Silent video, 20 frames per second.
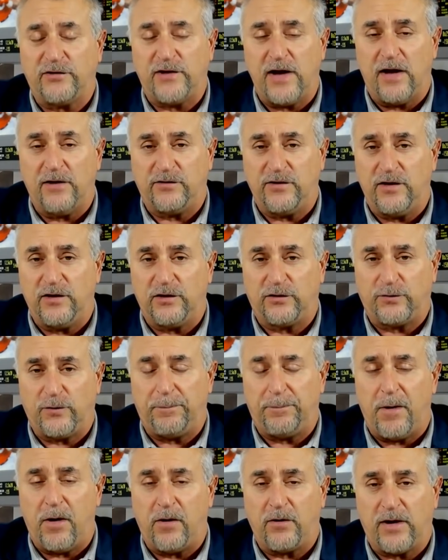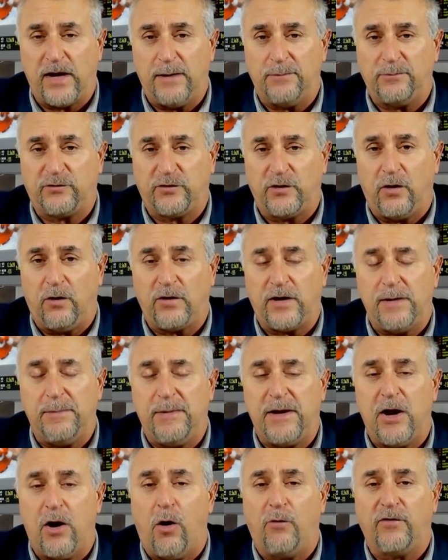touchdowns in this football game. So
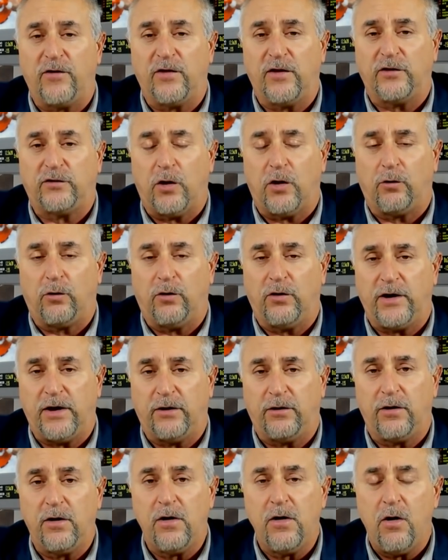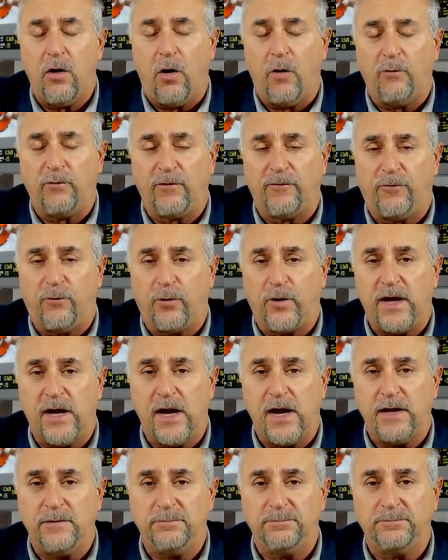give me over the total here, over
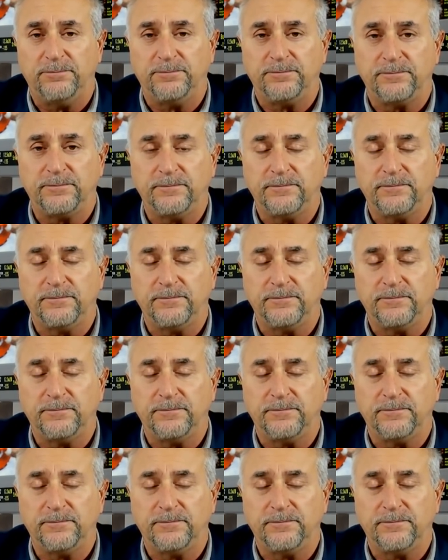48.